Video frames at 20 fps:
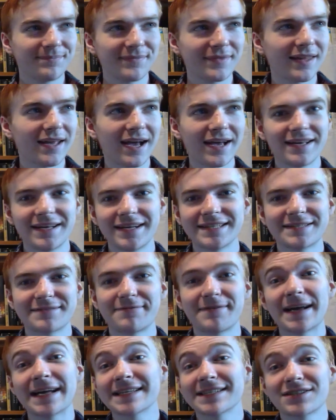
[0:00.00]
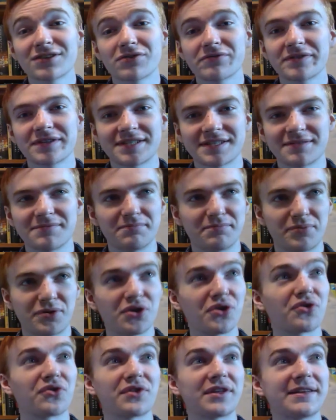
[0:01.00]
It's fan service
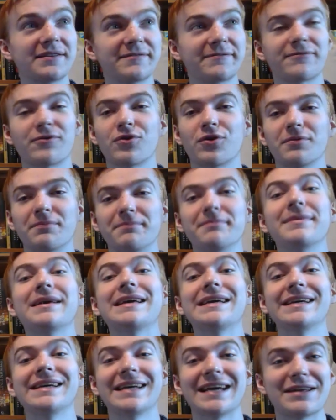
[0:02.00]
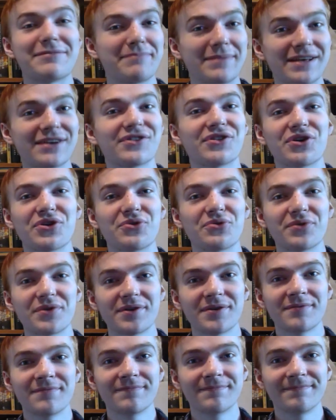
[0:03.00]
purely for me and me
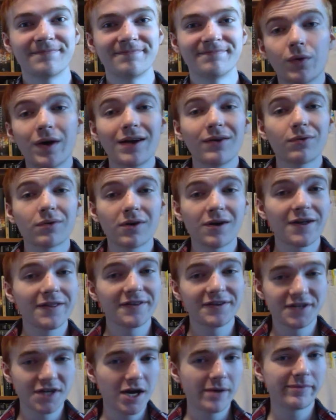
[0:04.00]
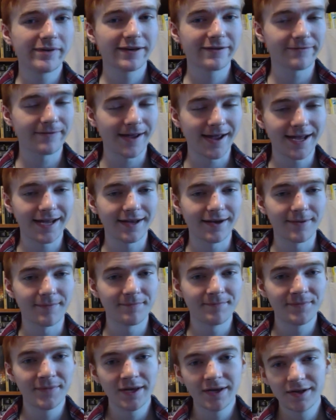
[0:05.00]
alone. While we're on the topic of
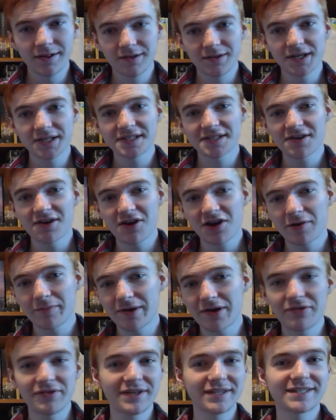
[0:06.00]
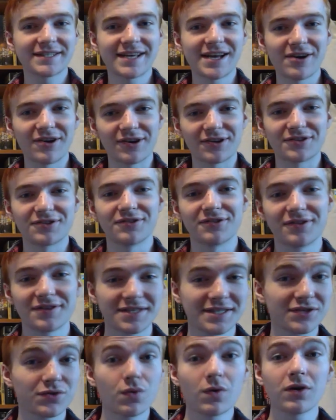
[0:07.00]
Ham, let's talk about this character, the
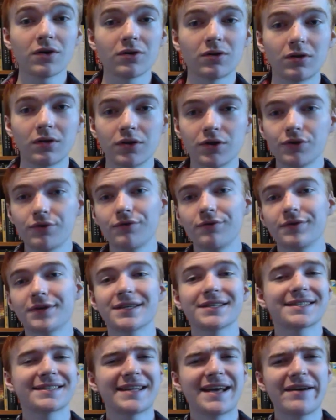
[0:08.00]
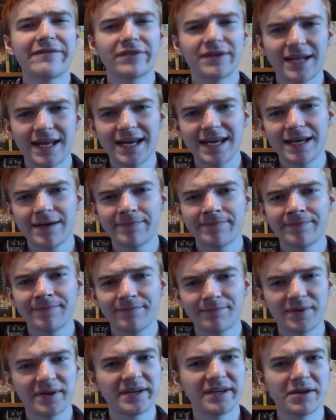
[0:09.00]
squirrel, who doesn't have a name,
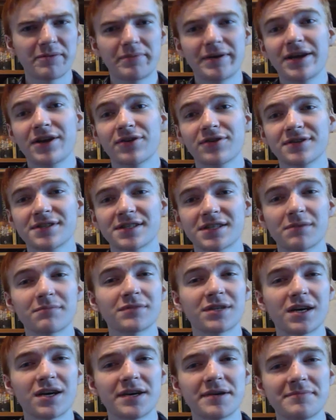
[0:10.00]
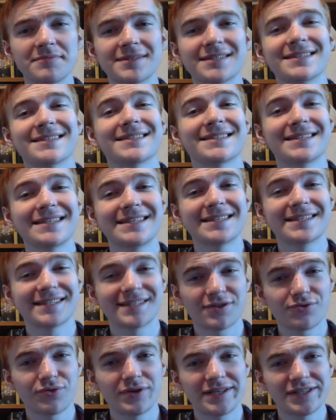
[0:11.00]
but appears sometimes in
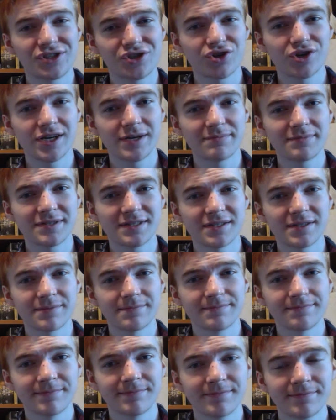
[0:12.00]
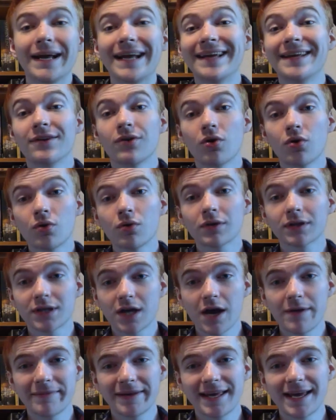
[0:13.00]
Season 3 strips. In old
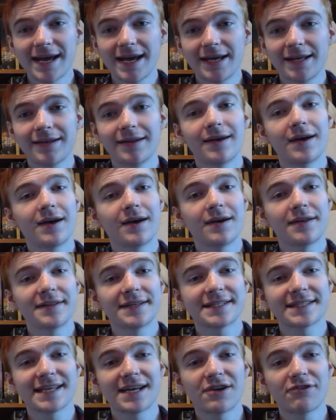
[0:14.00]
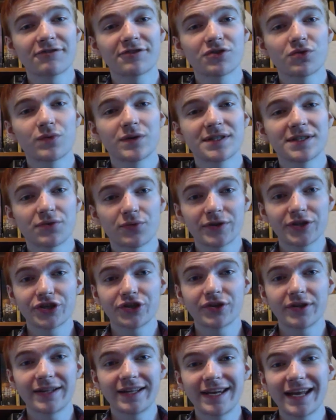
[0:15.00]
Comic Cat, this character was
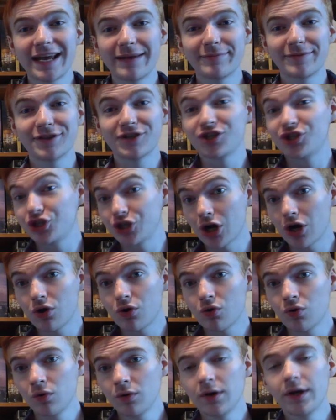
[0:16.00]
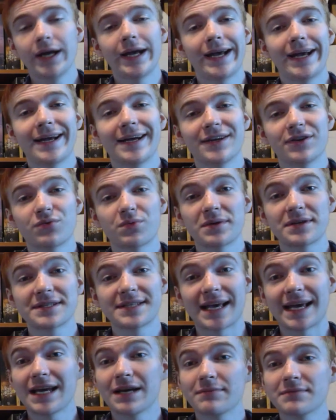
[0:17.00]
originally named Joe, and was
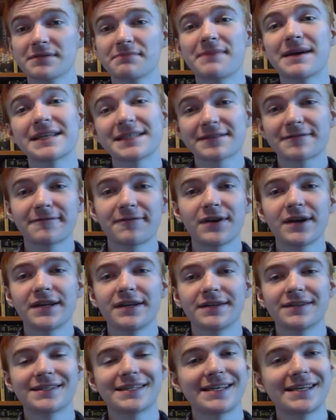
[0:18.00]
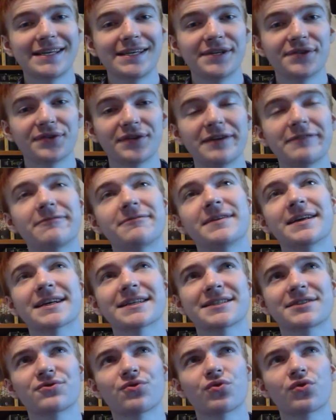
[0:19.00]
Ham's best friend. He lived
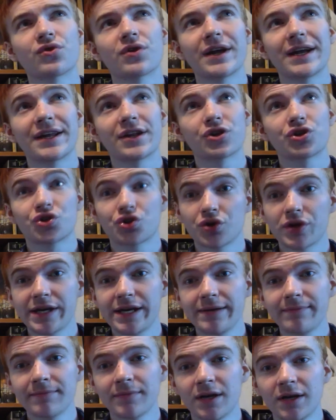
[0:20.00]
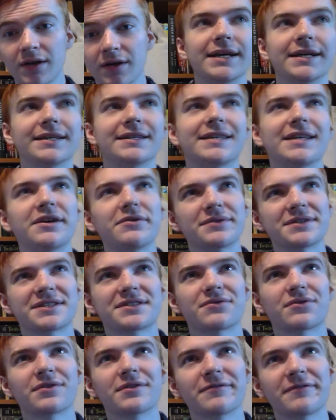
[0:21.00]
next door in a tree, and he was
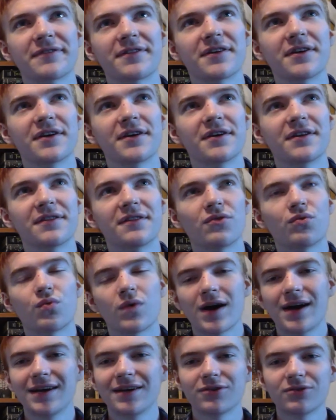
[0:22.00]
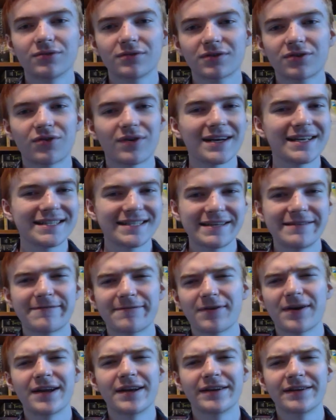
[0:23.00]
sort of the wild, crazy
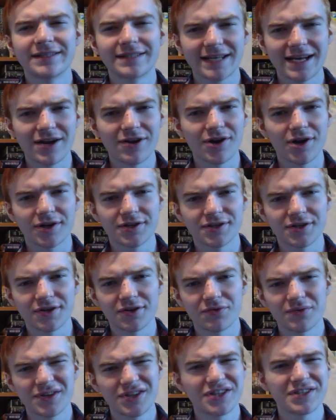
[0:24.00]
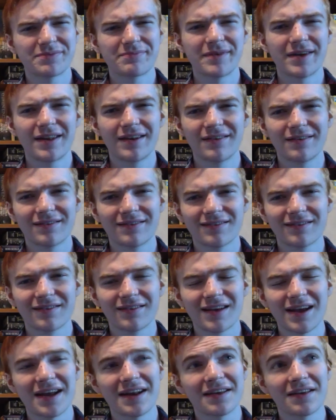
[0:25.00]
friend character, which has been
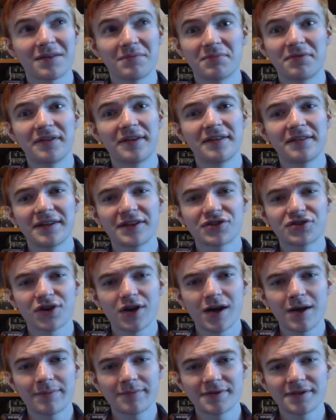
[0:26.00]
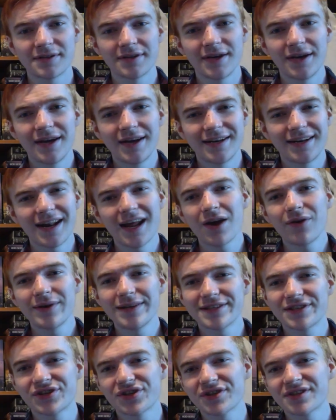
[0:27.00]
kind of completely dropped. Now
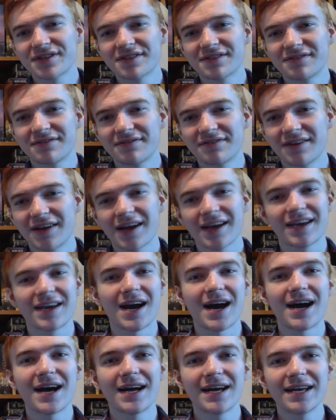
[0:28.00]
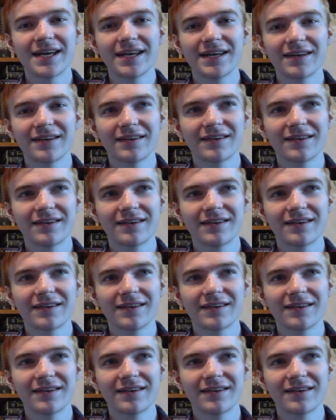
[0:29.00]
he's just a guy.